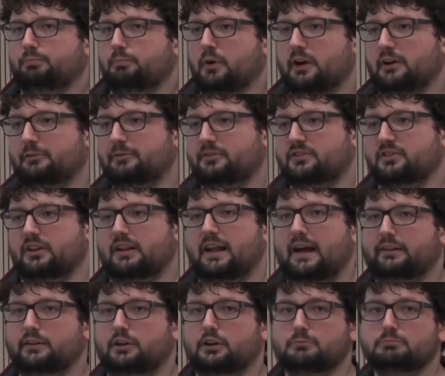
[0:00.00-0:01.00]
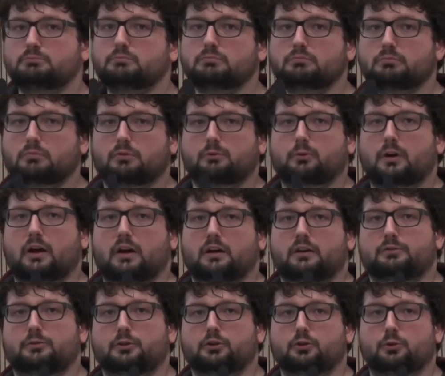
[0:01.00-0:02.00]
with Selenium, uh,
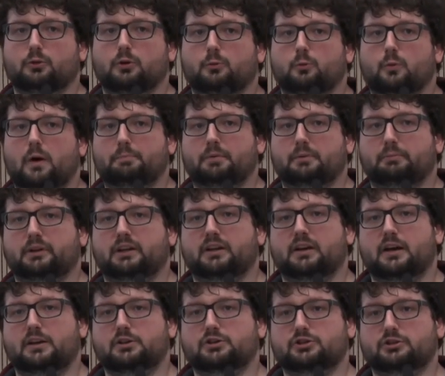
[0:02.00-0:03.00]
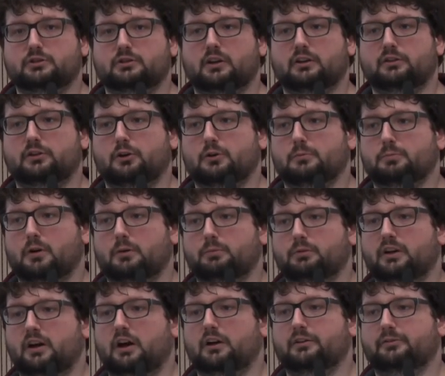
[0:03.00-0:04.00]
if you do a web application, and there are
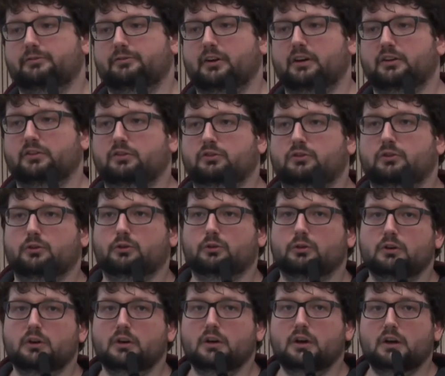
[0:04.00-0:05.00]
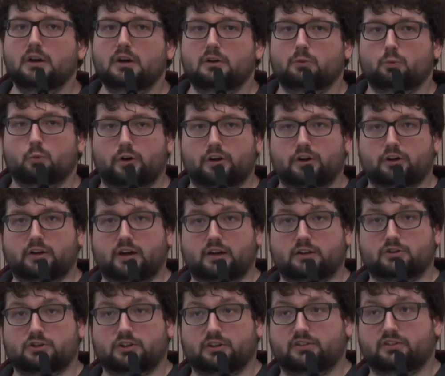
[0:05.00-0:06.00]
probably other things too, where you
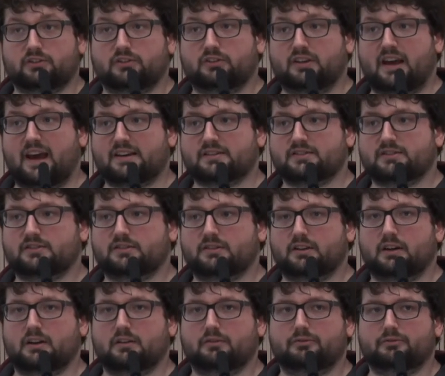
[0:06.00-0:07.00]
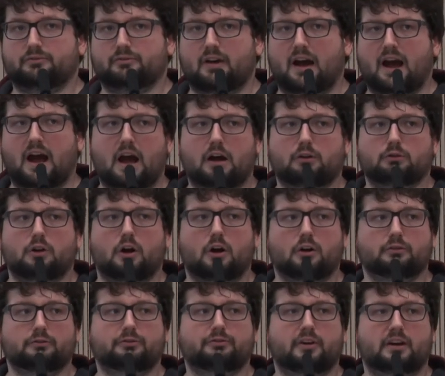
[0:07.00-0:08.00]
can just test if how
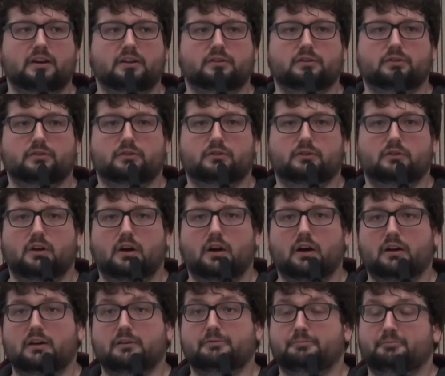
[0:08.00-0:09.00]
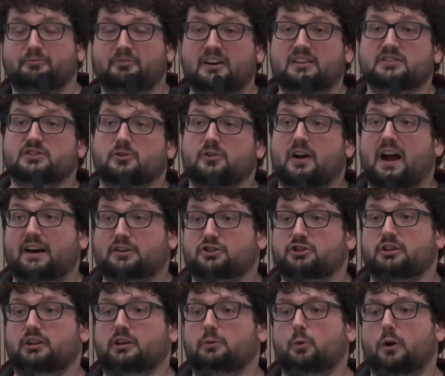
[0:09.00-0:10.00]
long things, uh, if things are
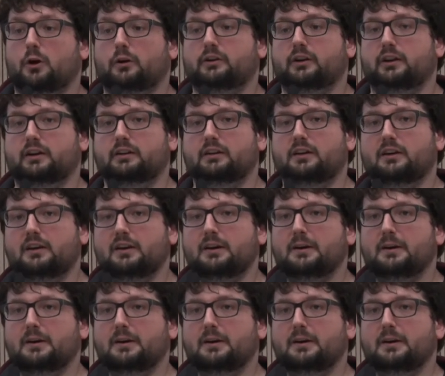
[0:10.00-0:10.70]
actually working.